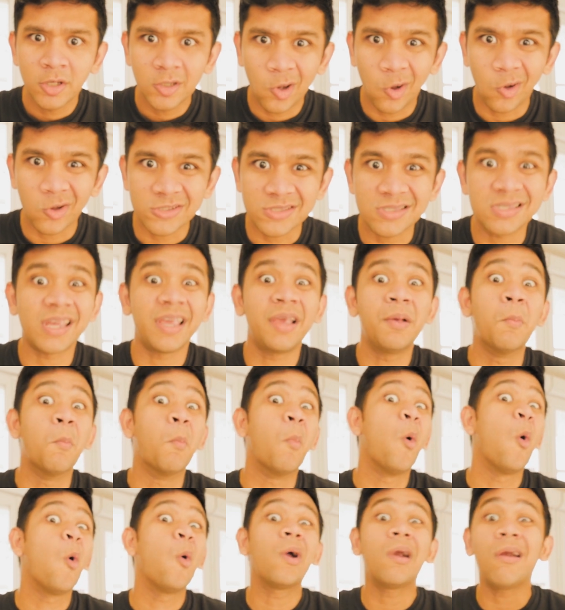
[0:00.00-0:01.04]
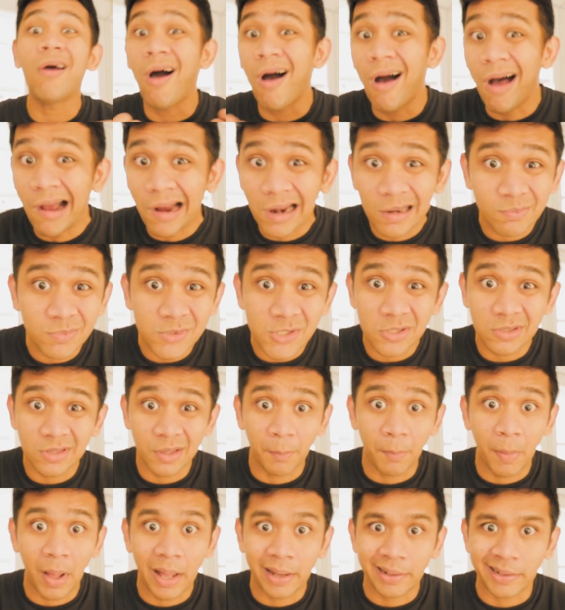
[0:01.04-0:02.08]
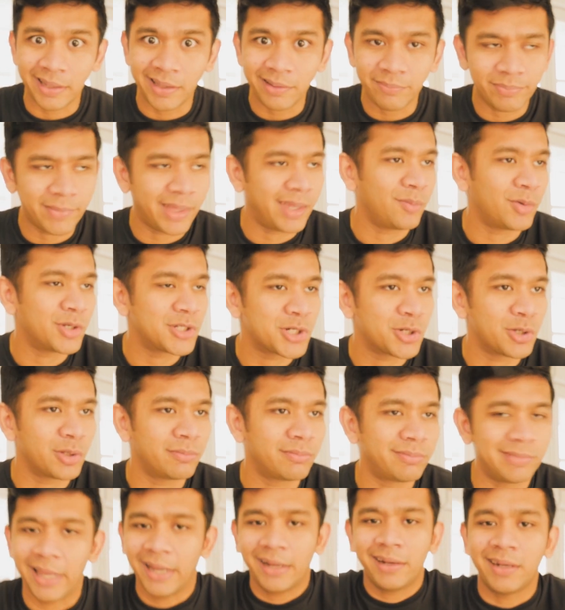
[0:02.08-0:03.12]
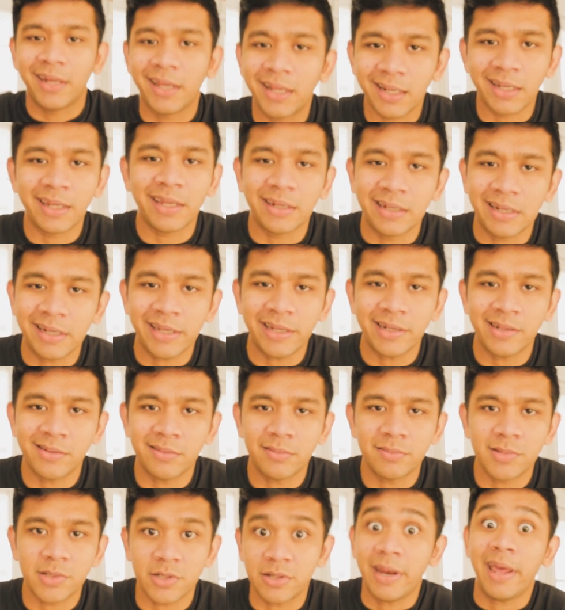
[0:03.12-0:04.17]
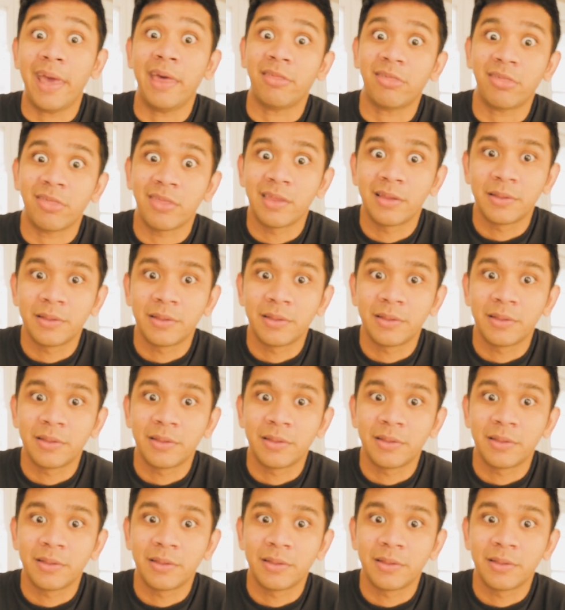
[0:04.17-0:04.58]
causing more harm to the body and which could technically lead to death.